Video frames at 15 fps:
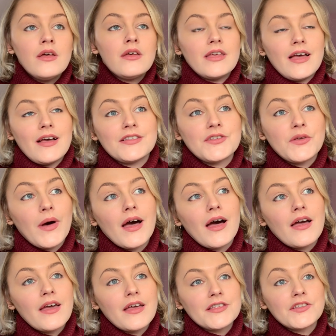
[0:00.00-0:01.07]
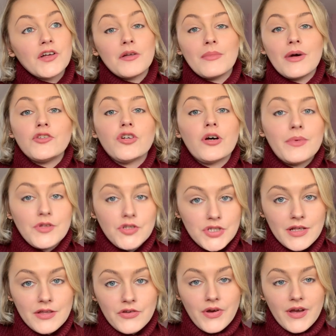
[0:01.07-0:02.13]
Yeah, so I started my job in
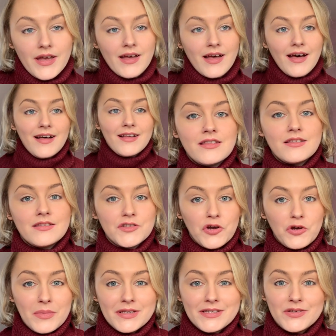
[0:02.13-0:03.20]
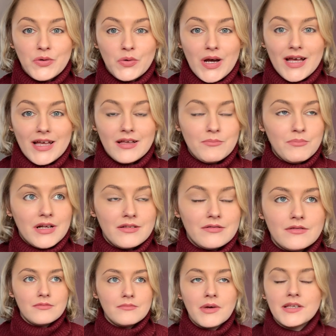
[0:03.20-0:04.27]
January, and sorry, my
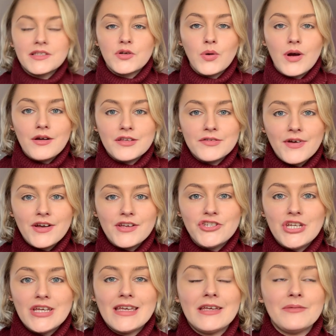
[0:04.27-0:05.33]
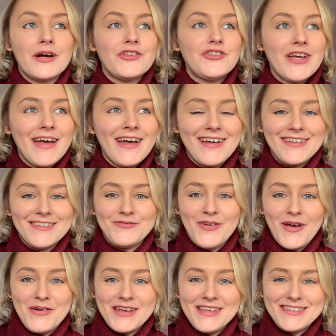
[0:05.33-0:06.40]
square is very cheeky, my chair is
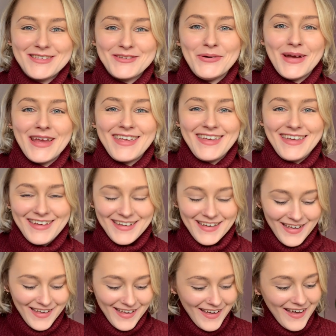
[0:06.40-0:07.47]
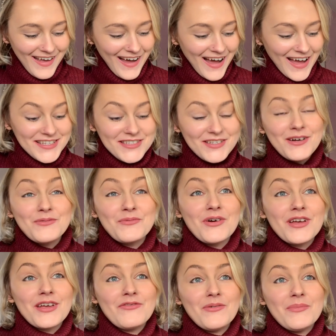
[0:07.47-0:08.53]
very squeaky. I started
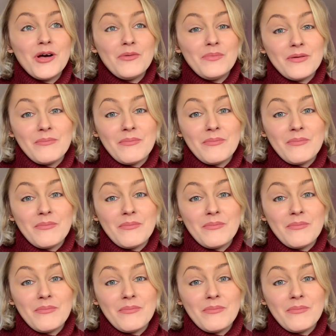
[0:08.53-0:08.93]
working from home in